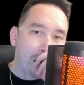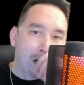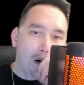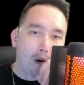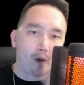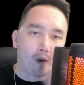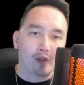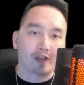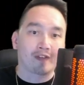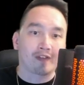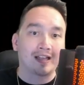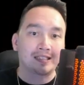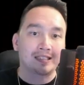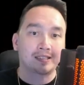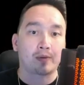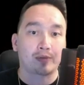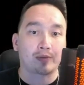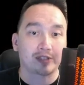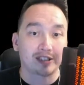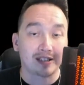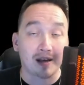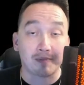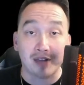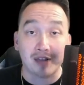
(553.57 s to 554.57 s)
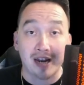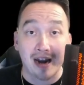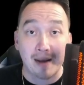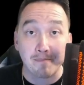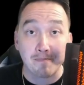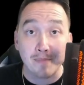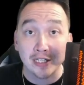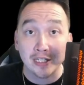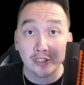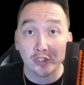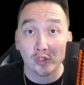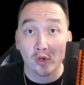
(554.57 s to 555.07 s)
only unless there was something I
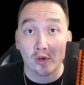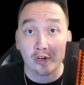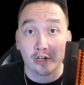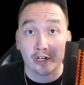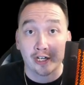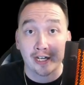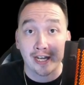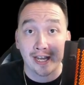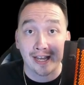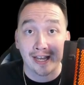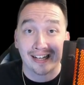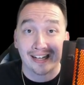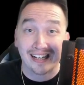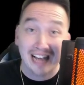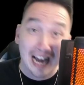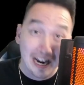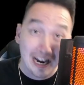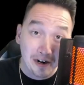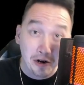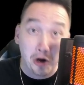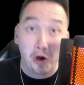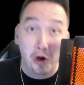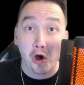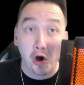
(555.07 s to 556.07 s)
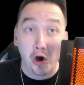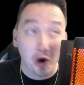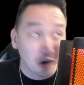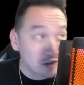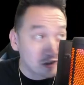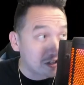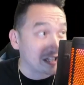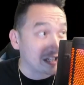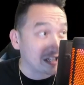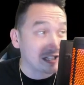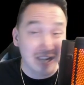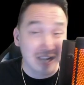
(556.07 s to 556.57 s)
missed on her kit, kind of
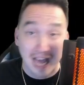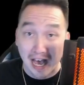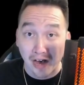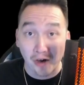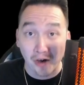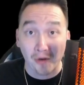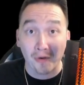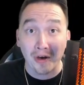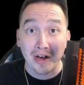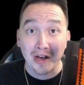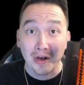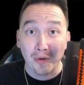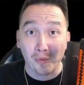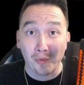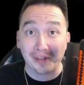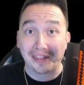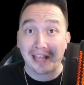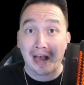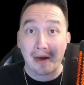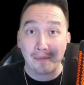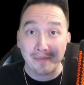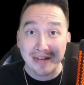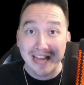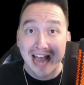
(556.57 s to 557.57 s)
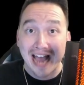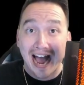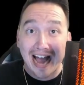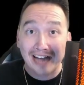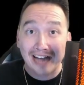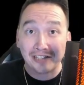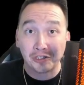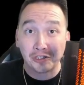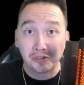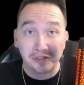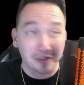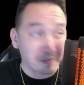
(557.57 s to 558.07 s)
hard to tell without me
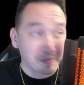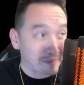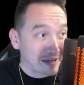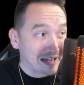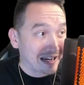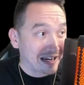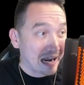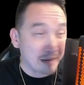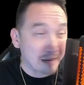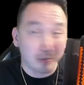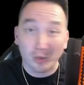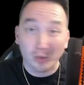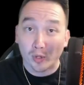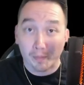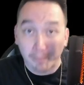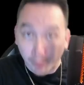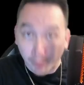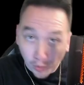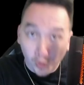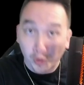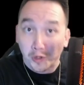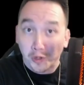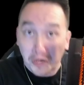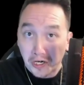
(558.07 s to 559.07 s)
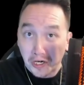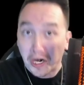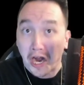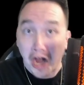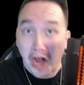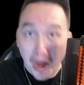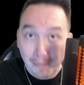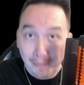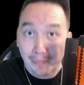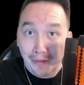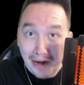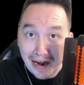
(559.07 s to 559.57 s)
actually being able to pull her
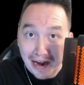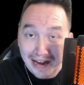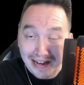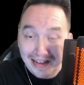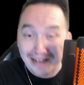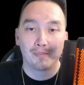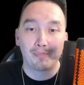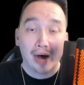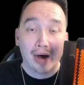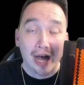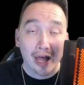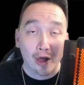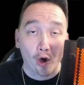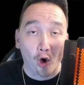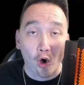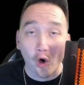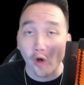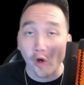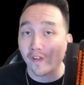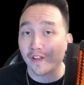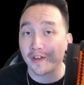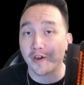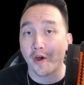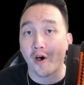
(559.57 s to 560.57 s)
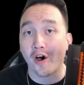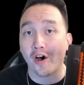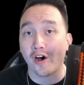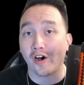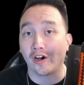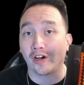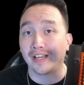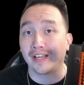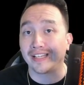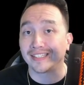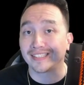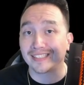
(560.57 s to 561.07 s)
up, right? But all in
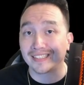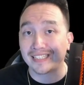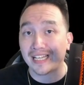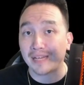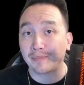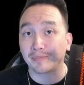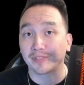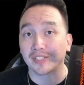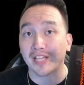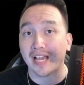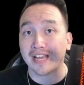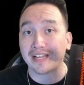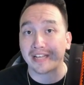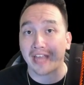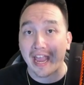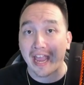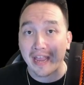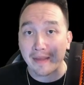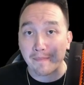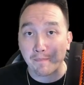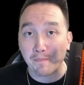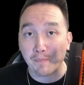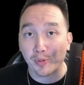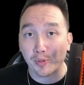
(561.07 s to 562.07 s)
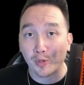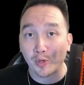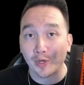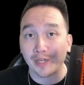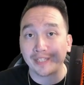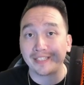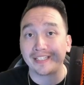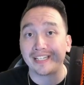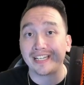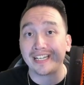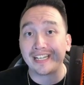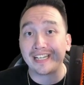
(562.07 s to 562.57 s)
all, it seems like a
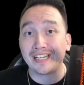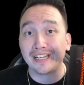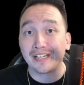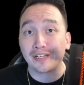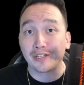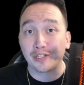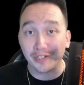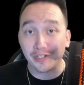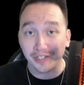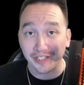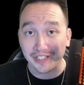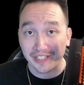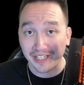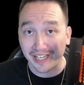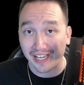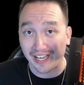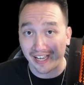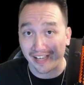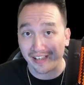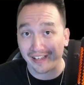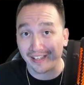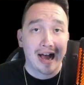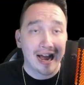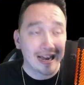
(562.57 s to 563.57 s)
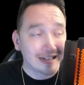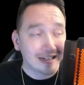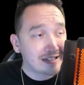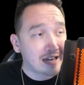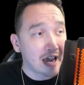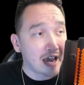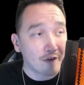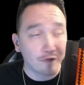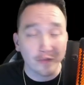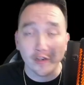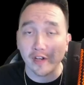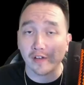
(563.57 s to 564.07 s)
pretty good kit. I
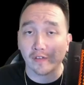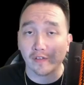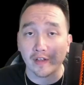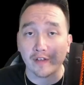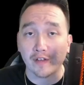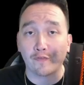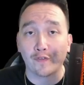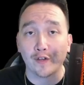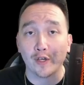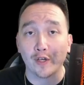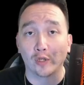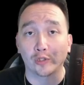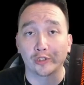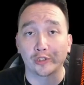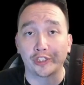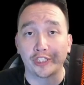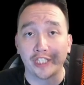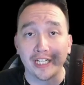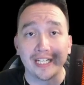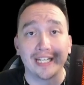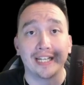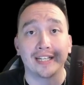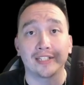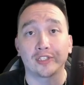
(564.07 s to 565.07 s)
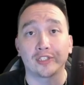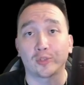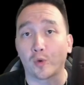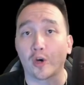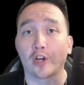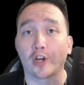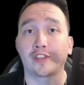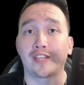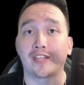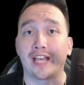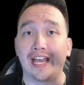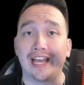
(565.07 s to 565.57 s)
definitely feel she is
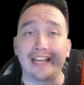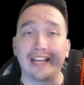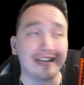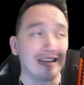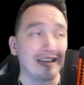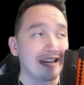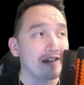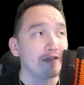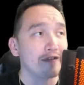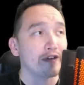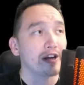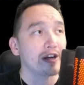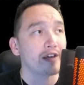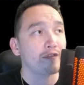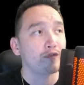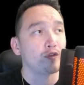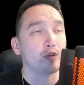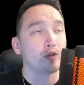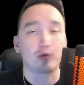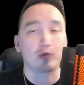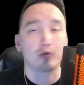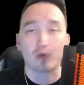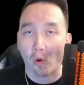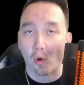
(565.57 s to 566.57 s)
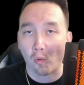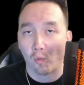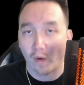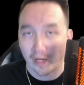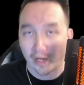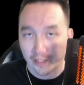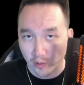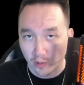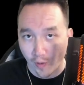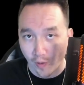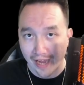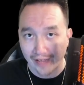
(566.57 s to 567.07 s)
worth it. And even if you don't
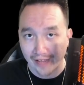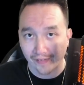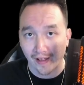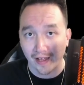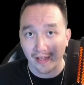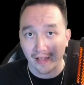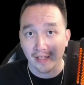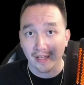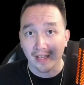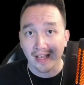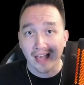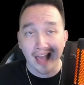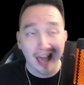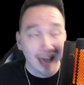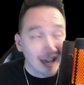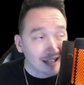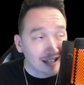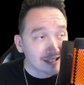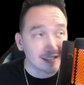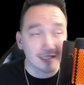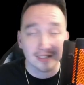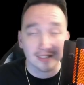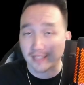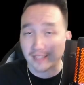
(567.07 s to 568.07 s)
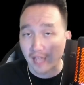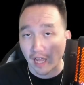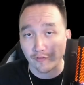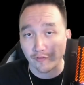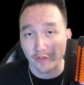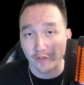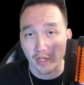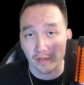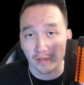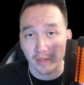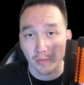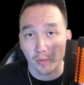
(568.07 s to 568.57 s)
want Twyla, Hex is
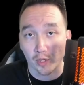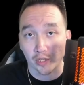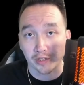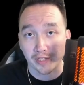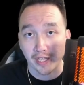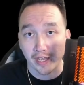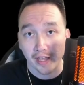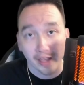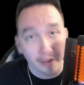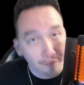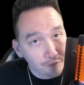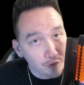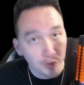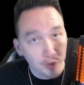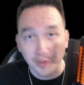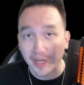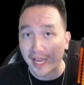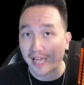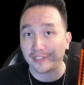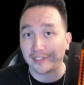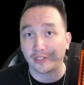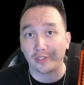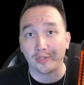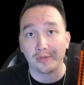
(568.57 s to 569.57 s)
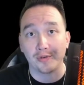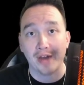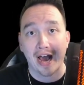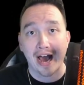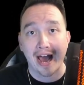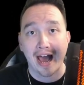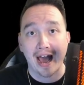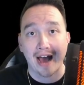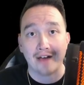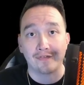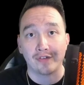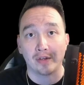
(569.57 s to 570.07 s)
definitely worth it if you guys do
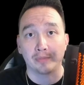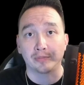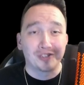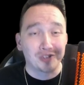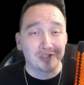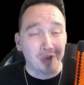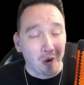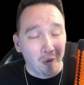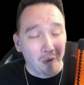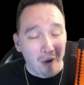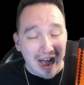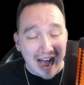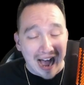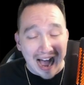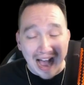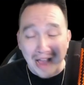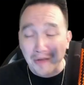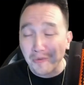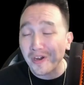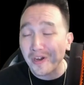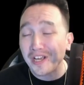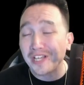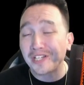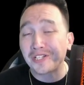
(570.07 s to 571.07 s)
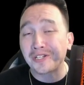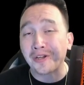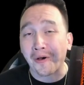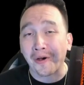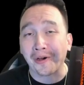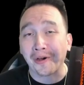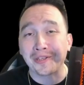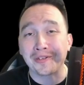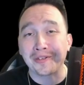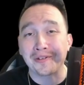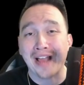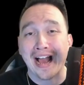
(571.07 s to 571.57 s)
not have him. So I wish
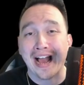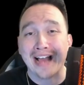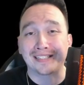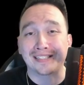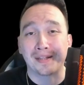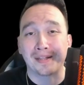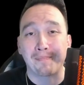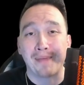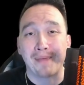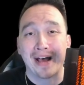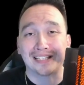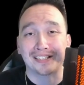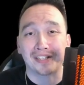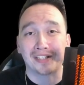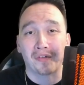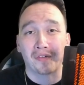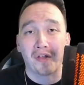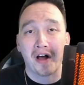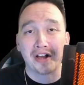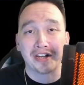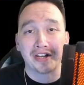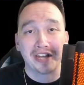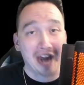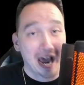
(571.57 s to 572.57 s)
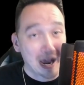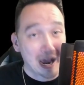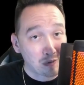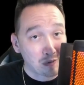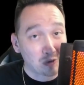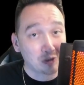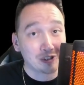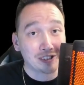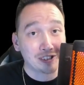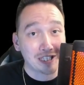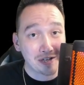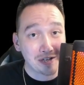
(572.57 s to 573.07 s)
all you guys the best of luck, and I
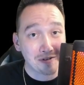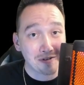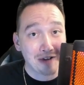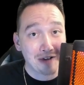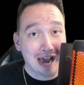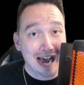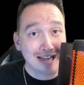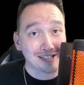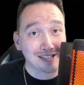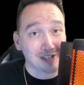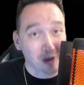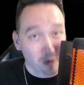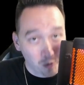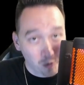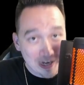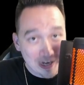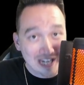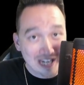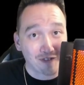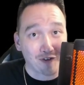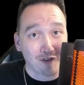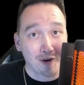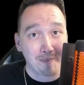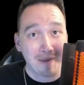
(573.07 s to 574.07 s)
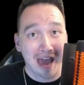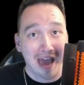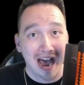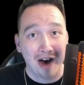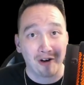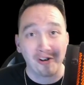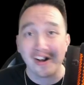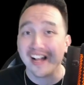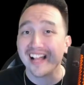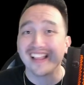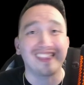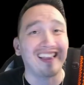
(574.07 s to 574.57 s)
will see you guys a week from
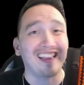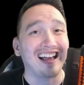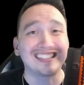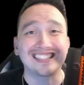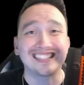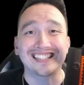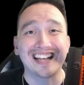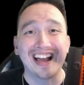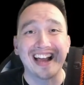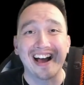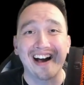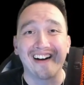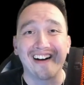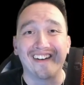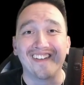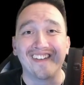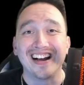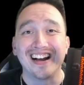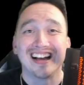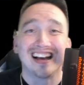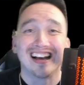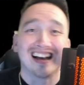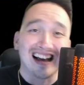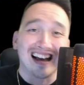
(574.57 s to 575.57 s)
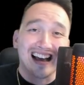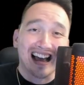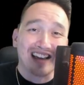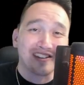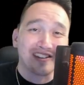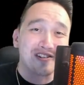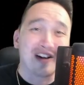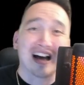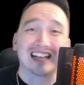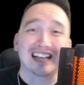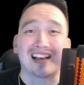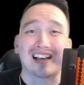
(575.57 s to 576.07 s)
now. Let's go.
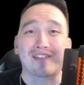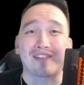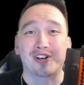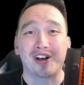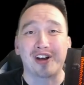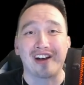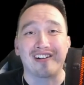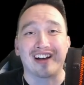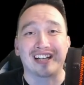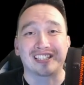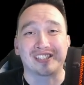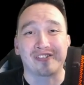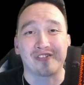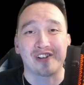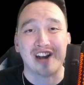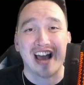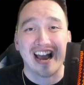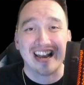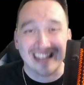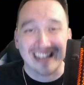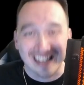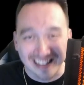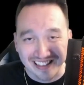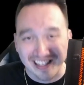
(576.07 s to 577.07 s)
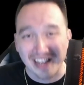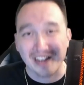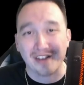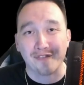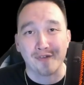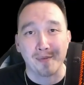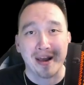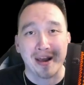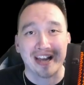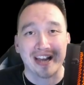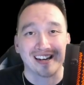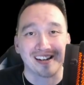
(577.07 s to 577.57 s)
You guys have a great rest of your night, and thank you
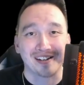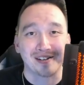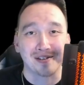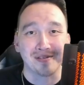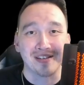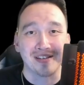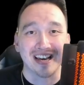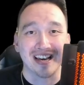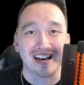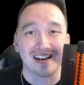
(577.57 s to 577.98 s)
for making it to the